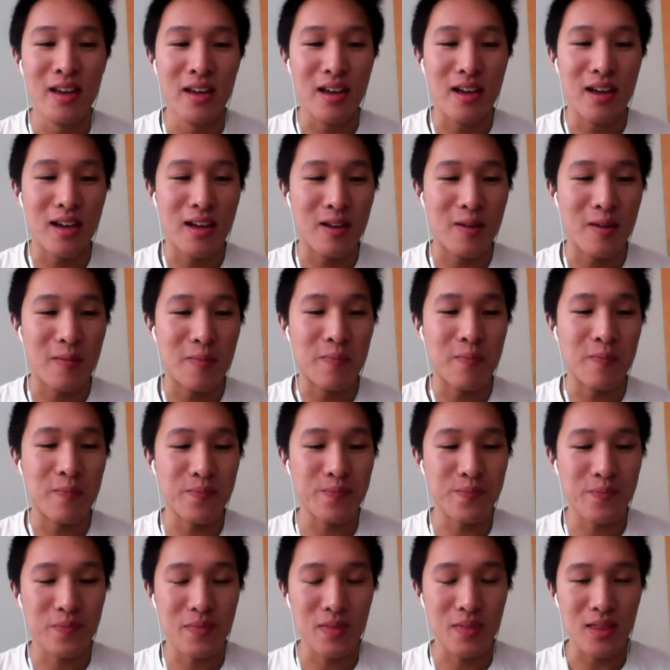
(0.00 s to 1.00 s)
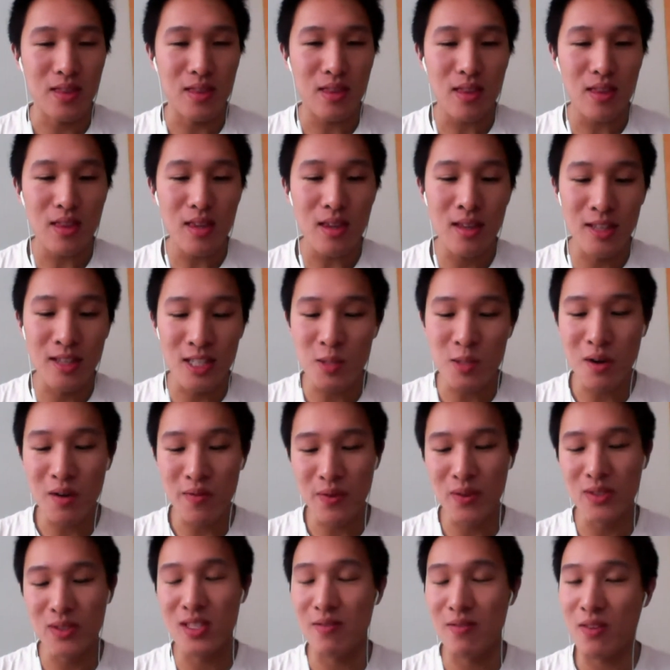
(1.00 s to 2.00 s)
Um,
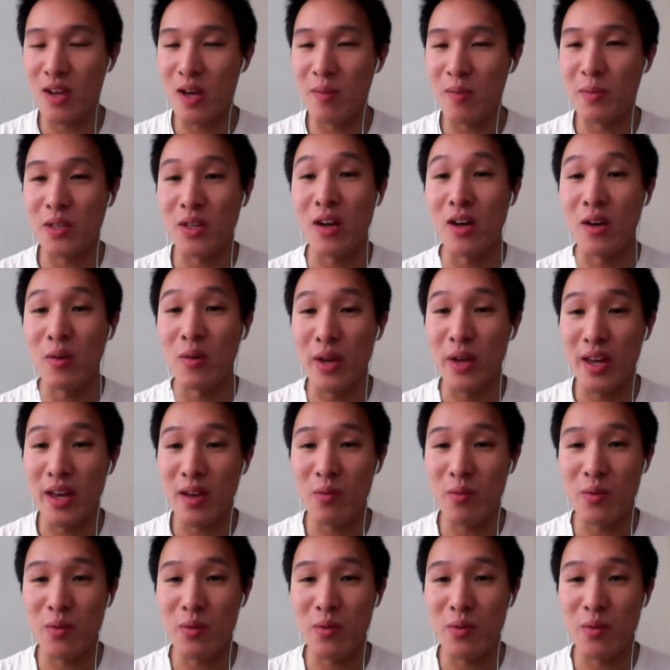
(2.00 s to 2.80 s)
smartphones have come a long way